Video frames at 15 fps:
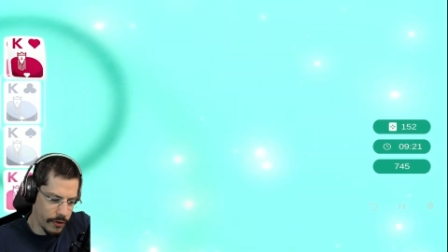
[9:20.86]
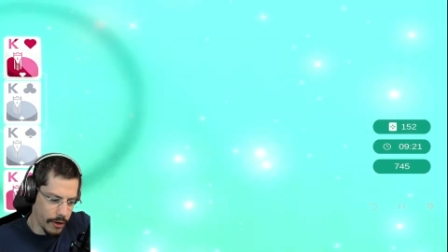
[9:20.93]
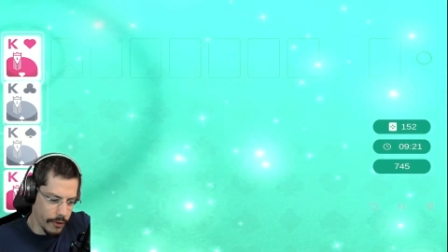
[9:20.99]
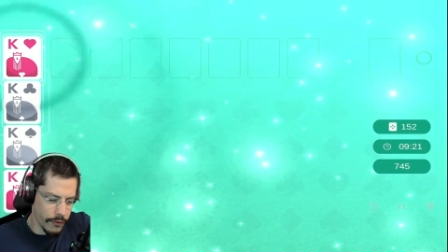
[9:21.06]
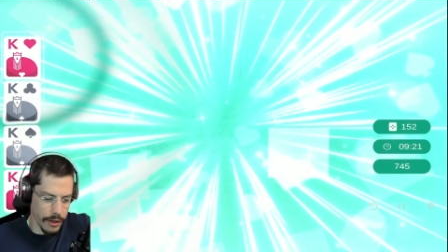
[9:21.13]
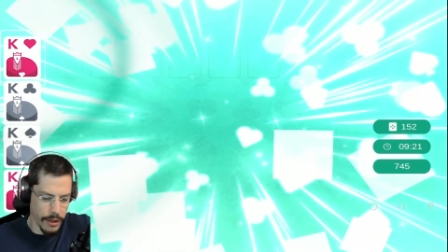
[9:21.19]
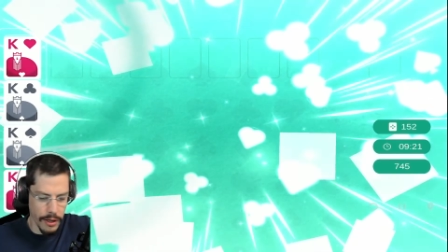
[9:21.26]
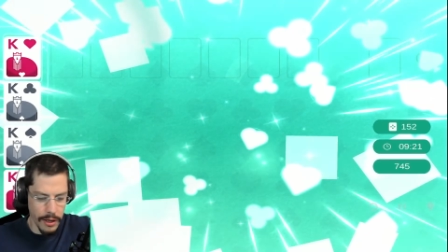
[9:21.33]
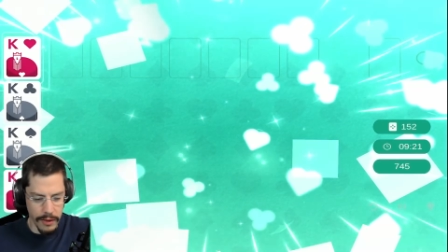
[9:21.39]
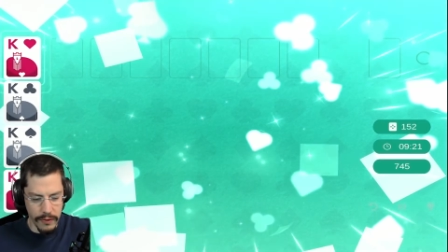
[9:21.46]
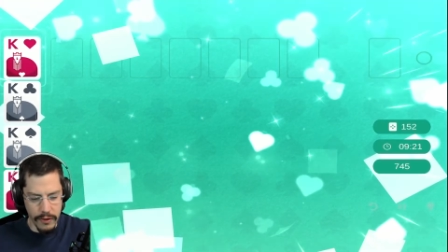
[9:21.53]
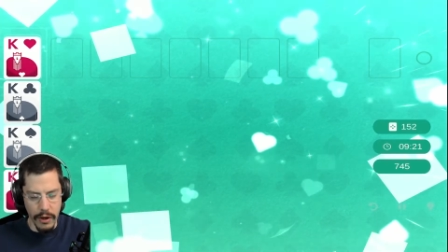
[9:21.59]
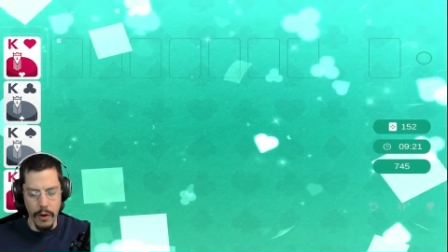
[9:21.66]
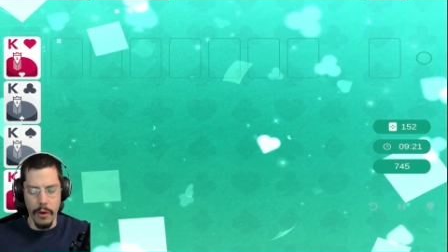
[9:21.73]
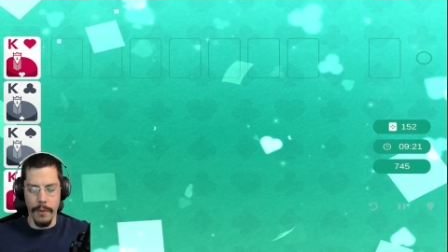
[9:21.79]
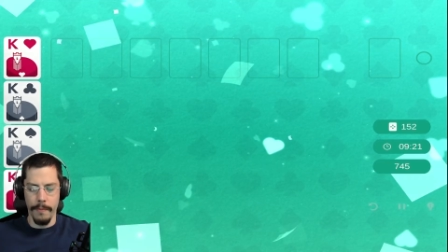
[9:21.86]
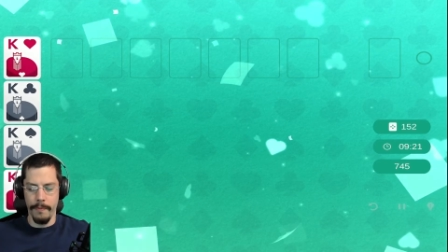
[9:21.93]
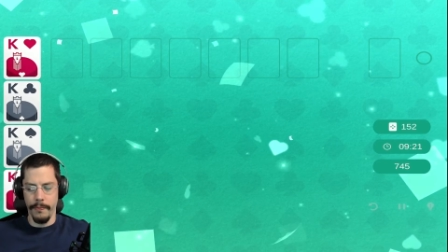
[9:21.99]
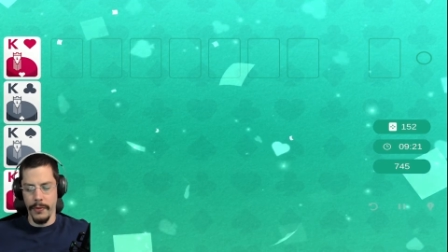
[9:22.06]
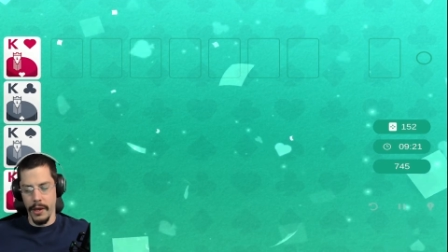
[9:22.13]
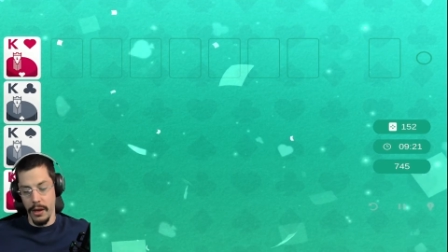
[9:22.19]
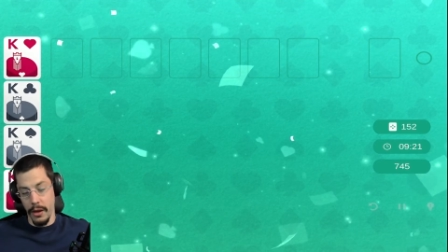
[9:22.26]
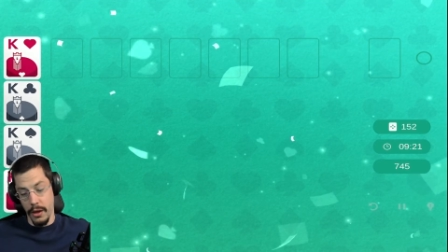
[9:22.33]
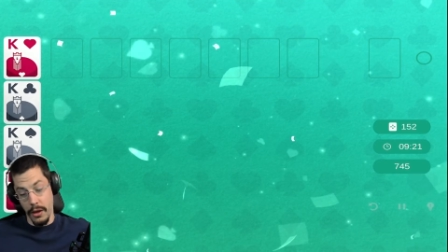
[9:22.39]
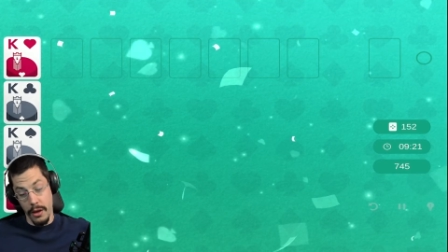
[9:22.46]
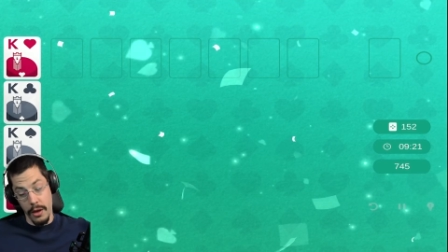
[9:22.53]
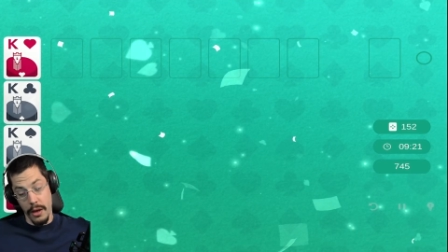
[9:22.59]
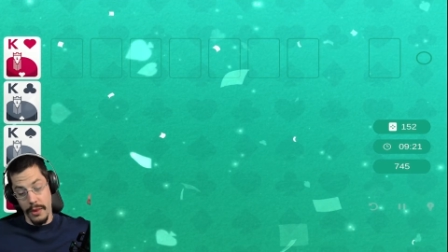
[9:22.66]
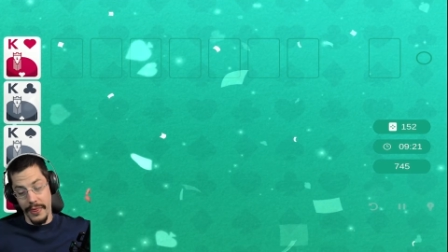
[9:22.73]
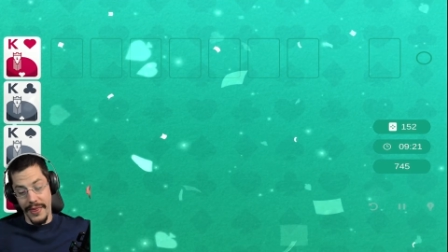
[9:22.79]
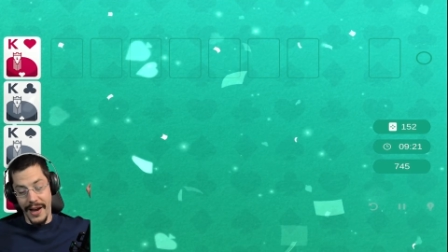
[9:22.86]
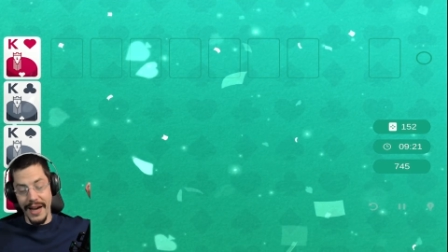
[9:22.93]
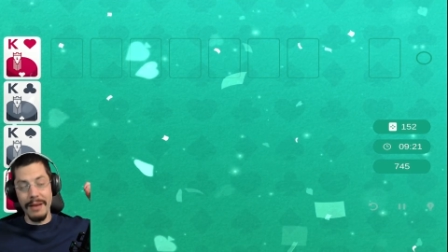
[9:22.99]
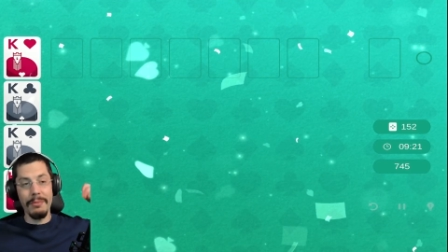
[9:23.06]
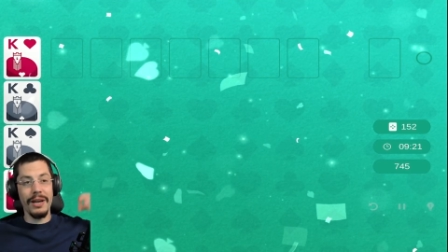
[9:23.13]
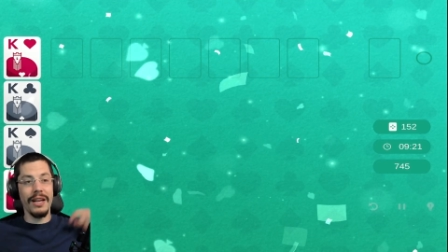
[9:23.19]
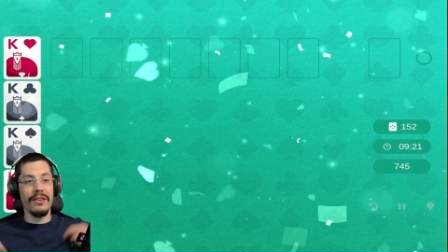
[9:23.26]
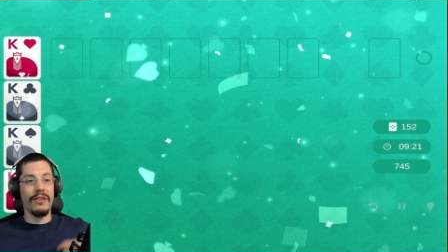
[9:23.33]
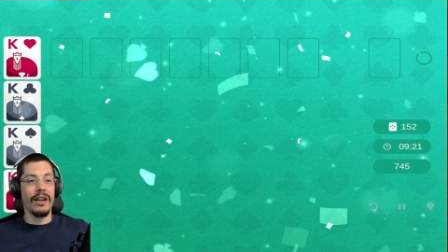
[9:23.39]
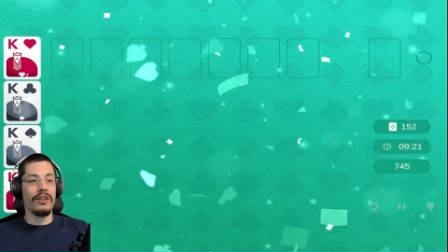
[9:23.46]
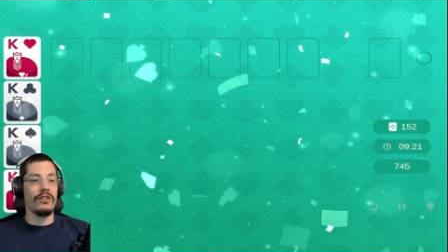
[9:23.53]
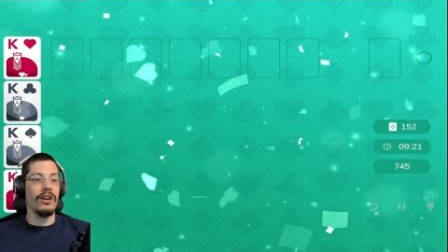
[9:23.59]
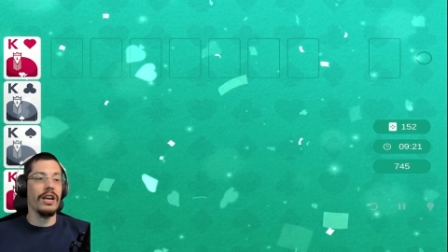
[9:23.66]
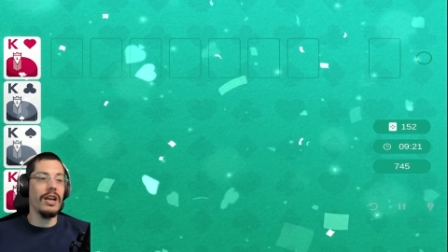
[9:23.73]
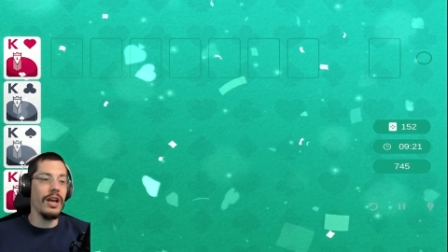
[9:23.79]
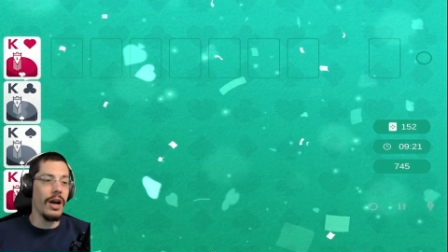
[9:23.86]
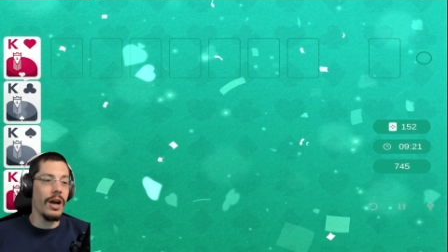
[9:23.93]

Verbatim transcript: solved it. Let's go. 9 minutes, actually.